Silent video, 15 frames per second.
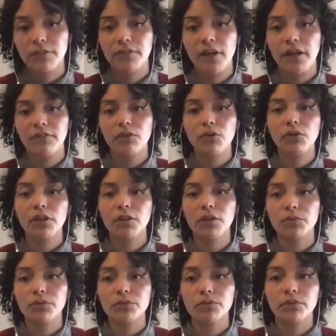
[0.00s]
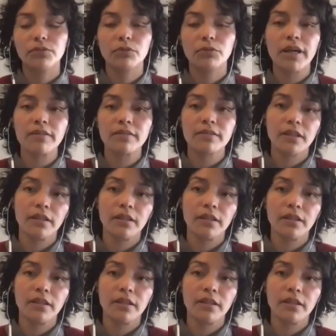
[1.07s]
five holy wounds of Christ,